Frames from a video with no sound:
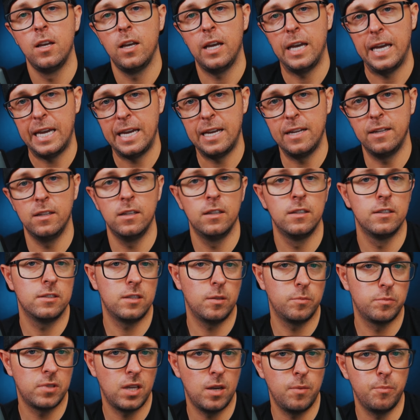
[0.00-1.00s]
in
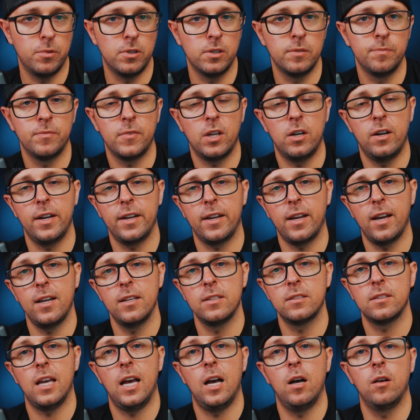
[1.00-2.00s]
September. All right,
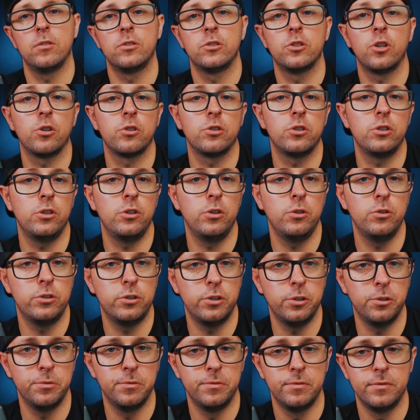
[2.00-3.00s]
guys, I'll talk to you soon.